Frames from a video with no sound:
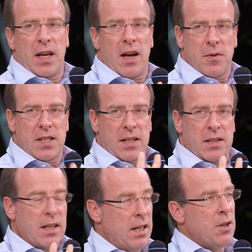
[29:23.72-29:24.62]
I have is
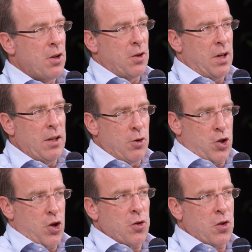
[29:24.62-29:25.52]
that in the
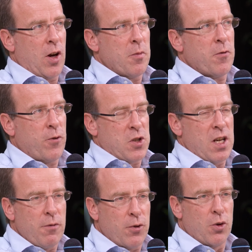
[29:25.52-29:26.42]
short term,
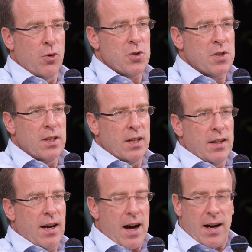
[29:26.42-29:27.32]
fossil fuels
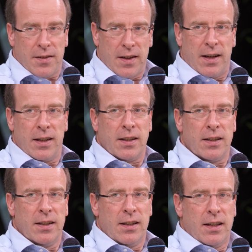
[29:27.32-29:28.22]
are there.
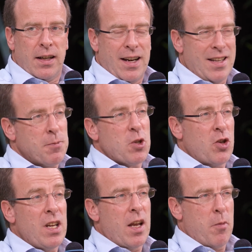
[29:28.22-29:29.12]
And
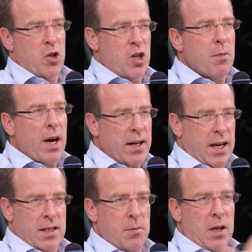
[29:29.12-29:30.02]
especially in emerging
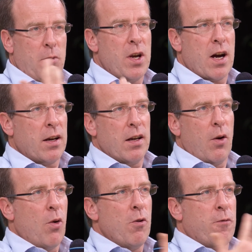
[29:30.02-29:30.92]
markets, I mean, we are
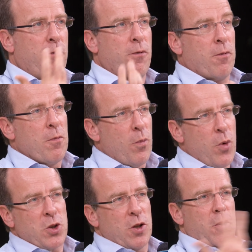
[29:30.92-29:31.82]
all,
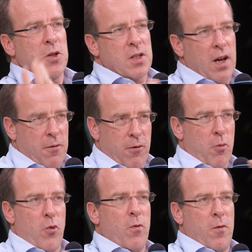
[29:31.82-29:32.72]
most of us are
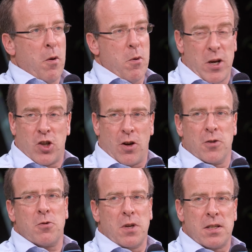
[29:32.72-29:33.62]
from very rich
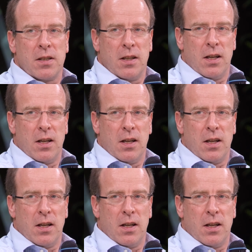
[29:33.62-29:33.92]
countries.